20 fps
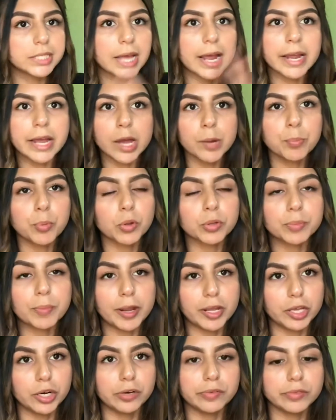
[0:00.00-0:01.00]
I had both
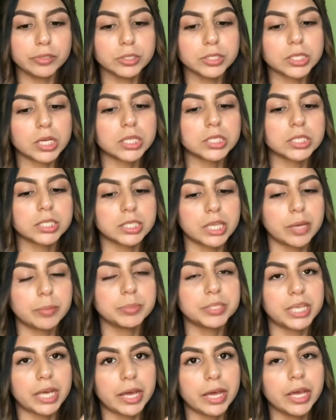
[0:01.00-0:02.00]
my interviews on the same
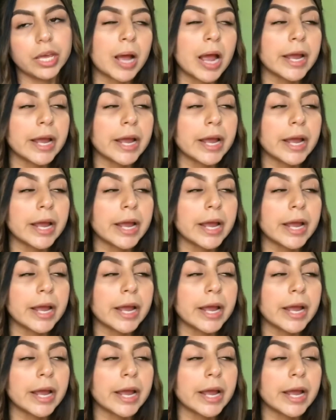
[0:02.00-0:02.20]
day.